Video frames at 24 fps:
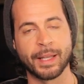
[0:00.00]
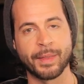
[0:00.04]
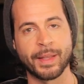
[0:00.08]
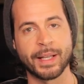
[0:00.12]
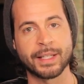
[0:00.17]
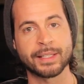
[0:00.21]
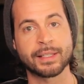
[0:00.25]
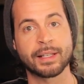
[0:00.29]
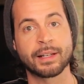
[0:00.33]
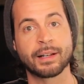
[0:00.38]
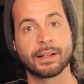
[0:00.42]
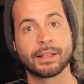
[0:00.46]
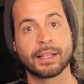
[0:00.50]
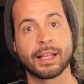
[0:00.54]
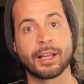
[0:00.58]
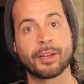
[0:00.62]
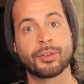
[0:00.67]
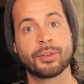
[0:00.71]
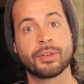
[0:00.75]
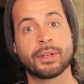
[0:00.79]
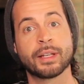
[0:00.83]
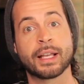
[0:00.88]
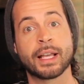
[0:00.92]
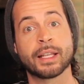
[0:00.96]
And that's gonna allow
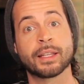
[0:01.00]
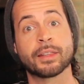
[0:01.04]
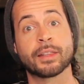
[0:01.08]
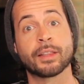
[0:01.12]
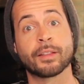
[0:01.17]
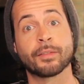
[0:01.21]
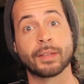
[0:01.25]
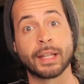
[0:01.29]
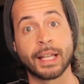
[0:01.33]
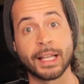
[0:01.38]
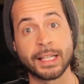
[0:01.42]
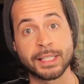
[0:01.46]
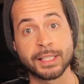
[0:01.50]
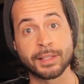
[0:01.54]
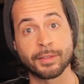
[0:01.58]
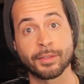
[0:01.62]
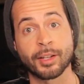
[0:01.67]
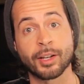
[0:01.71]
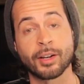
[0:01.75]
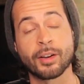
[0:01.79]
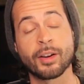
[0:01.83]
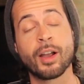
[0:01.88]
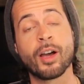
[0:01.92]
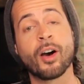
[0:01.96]
you to get the lens
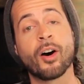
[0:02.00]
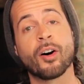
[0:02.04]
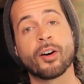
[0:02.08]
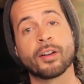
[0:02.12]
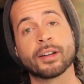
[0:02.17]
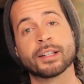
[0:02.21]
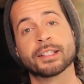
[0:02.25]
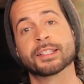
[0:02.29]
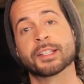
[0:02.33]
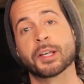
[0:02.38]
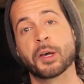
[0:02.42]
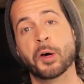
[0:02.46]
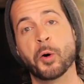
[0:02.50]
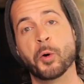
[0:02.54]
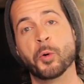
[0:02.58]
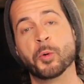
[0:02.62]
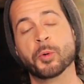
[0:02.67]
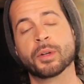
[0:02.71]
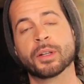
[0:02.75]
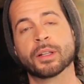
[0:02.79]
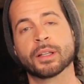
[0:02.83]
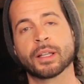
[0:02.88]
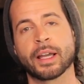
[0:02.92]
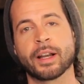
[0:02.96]
flare on its
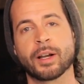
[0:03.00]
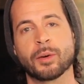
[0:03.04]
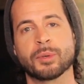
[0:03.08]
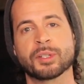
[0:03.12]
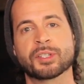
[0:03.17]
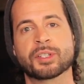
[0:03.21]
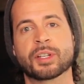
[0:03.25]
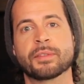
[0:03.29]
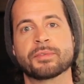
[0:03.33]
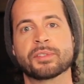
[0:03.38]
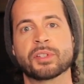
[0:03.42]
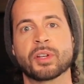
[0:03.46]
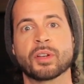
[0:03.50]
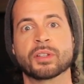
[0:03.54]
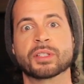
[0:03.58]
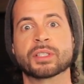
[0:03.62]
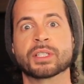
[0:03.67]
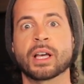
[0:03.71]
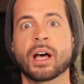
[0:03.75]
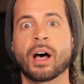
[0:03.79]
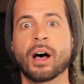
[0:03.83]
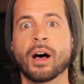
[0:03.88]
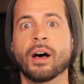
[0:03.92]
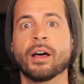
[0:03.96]
own layer, which gives you a
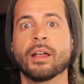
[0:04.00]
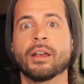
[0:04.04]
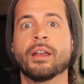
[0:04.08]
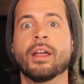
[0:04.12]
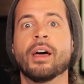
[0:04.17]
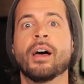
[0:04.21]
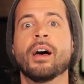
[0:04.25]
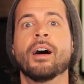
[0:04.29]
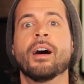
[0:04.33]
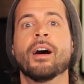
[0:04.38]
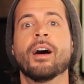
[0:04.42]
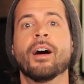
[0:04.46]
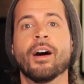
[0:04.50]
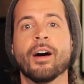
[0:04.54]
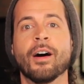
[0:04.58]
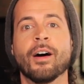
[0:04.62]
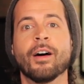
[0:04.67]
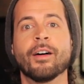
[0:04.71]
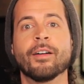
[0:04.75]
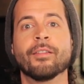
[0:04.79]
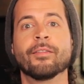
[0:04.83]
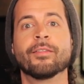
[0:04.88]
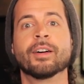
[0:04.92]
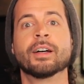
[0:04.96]
ton
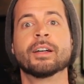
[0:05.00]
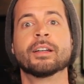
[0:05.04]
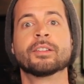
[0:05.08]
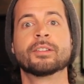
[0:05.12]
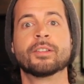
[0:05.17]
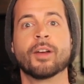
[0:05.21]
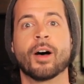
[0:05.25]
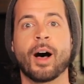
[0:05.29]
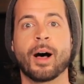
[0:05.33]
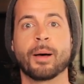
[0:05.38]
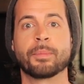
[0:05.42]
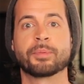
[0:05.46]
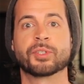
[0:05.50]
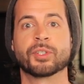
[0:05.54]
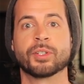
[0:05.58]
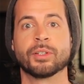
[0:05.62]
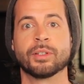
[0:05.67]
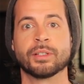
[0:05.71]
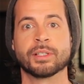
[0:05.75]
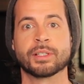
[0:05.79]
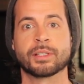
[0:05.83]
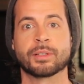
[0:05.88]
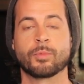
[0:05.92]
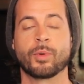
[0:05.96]
of
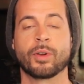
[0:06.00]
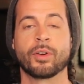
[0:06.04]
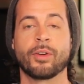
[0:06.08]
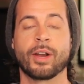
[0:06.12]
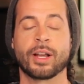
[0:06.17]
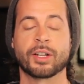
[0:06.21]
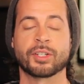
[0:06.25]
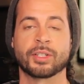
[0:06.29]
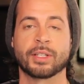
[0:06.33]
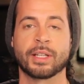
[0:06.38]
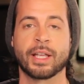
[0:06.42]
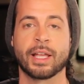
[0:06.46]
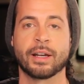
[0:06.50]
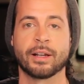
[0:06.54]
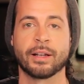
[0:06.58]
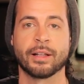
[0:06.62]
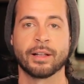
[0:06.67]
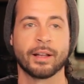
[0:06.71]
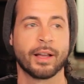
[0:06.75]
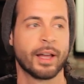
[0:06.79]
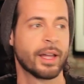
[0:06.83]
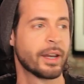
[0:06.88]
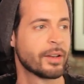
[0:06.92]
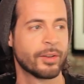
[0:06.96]
options when you're actually
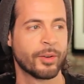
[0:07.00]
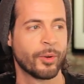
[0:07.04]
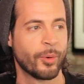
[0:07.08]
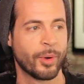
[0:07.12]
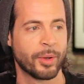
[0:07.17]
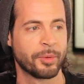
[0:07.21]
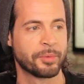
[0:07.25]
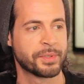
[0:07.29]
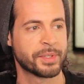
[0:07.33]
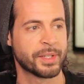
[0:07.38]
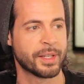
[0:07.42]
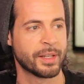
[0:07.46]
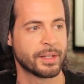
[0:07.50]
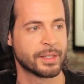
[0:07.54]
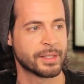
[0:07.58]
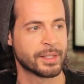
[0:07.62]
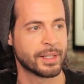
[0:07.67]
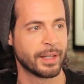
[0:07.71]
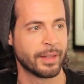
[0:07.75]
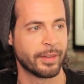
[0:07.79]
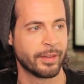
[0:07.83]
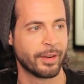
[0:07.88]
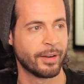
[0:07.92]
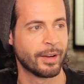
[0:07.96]
editing. I didn't know what I was gonna
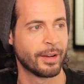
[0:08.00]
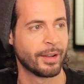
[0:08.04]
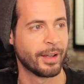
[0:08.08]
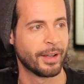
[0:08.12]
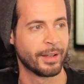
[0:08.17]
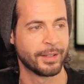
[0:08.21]
say there.